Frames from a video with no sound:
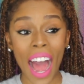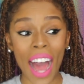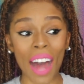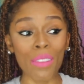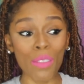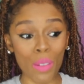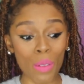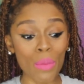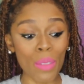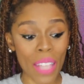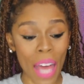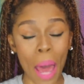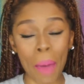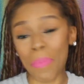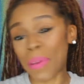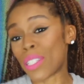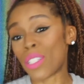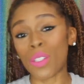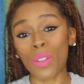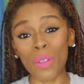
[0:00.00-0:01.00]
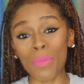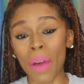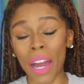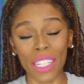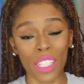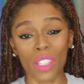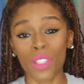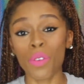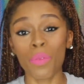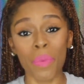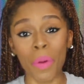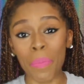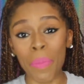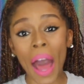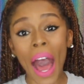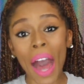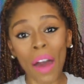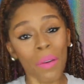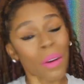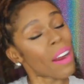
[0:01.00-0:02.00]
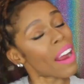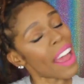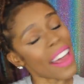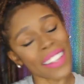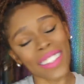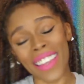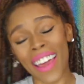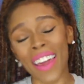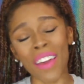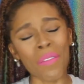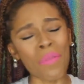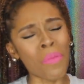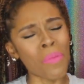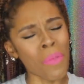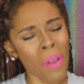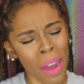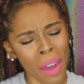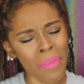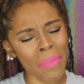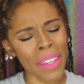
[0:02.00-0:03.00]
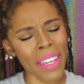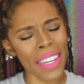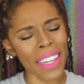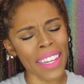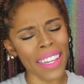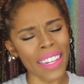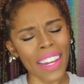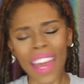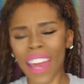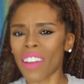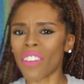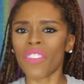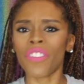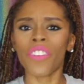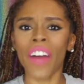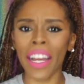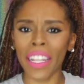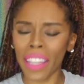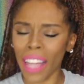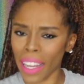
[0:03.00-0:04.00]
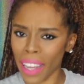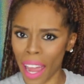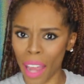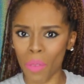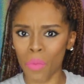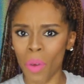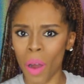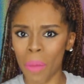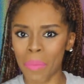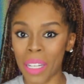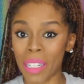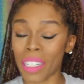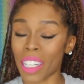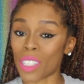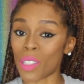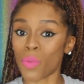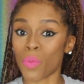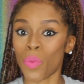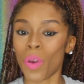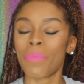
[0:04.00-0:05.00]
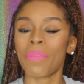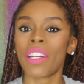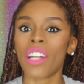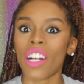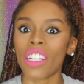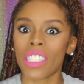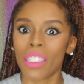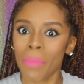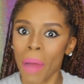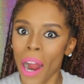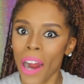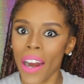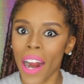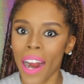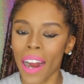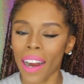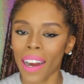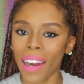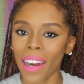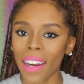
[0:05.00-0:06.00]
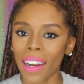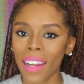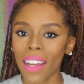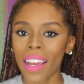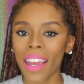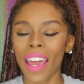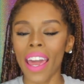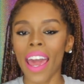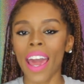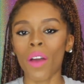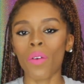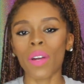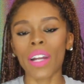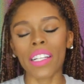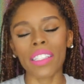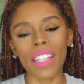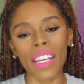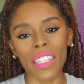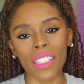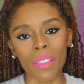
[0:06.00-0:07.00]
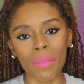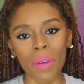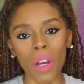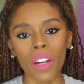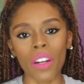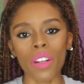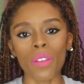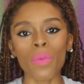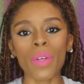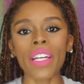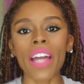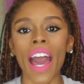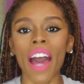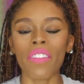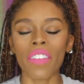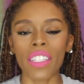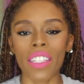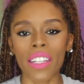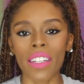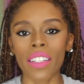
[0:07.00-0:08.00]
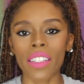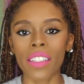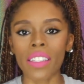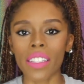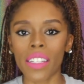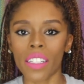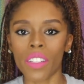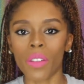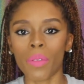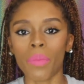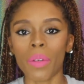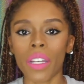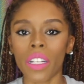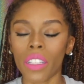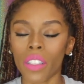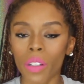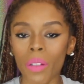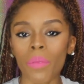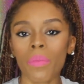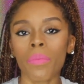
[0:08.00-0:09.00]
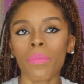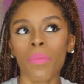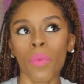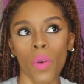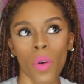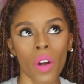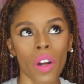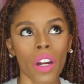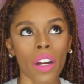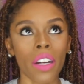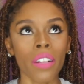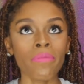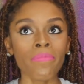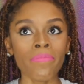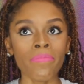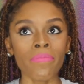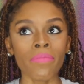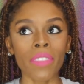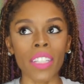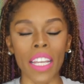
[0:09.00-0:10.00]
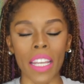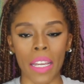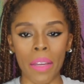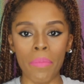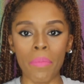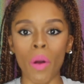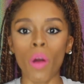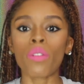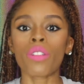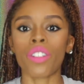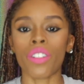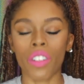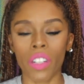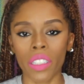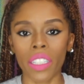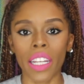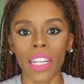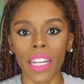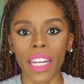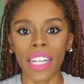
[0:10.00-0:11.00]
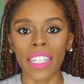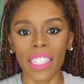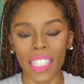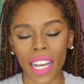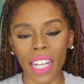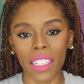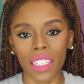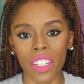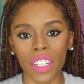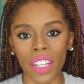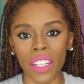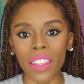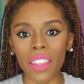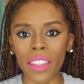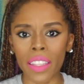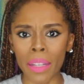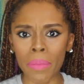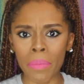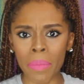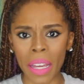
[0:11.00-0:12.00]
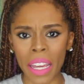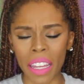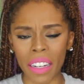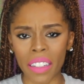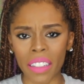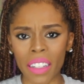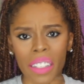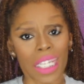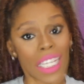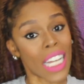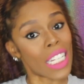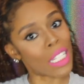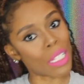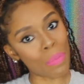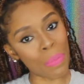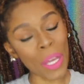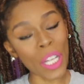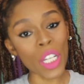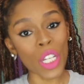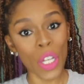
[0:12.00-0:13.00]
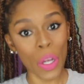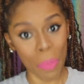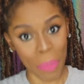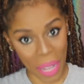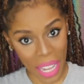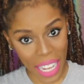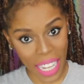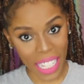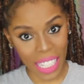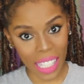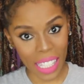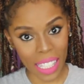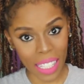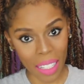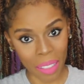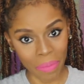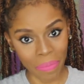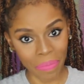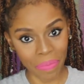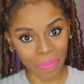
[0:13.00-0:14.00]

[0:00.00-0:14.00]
how to tap into my superpower as a woman and fight like a woman, because women are smarter. And when I say smarter, we have a tendency to be a little more emotionally intelligent than men. Speak your piece